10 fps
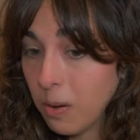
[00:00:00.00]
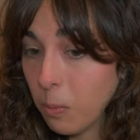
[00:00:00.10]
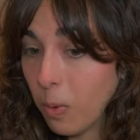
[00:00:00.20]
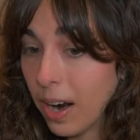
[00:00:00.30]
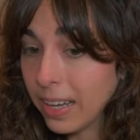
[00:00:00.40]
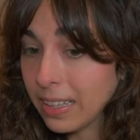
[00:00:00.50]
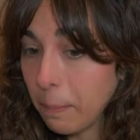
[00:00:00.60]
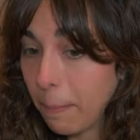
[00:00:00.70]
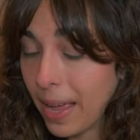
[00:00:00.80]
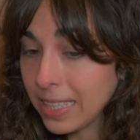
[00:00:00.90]
where are the
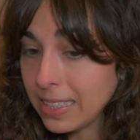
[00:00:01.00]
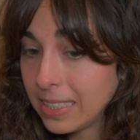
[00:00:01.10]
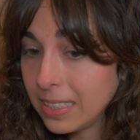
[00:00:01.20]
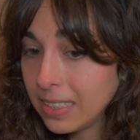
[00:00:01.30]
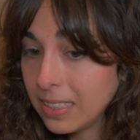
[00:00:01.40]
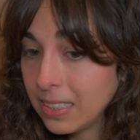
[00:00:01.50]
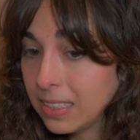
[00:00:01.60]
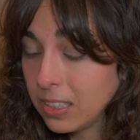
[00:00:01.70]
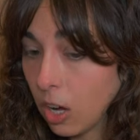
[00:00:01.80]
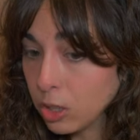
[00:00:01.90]
best
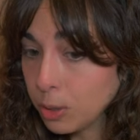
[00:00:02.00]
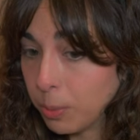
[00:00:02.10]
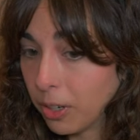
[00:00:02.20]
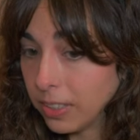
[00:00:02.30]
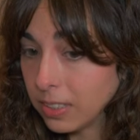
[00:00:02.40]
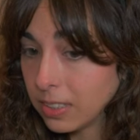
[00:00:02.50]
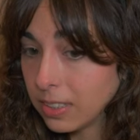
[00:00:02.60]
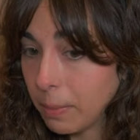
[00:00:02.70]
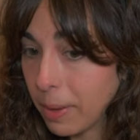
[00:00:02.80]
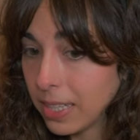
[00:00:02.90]
touch points,
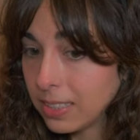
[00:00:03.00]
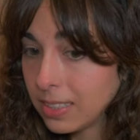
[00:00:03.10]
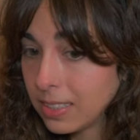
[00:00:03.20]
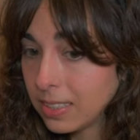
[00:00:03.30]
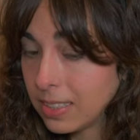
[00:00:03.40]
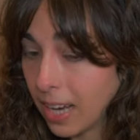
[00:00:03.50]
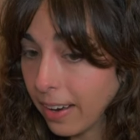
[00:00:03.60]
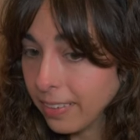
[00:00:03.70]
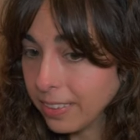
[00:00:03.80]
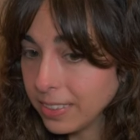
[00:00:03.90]
the best
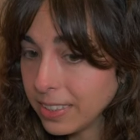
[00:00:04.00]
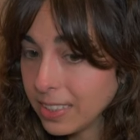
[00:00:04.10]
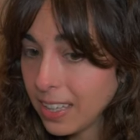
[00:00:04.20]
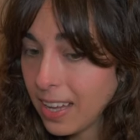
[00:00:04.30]
channels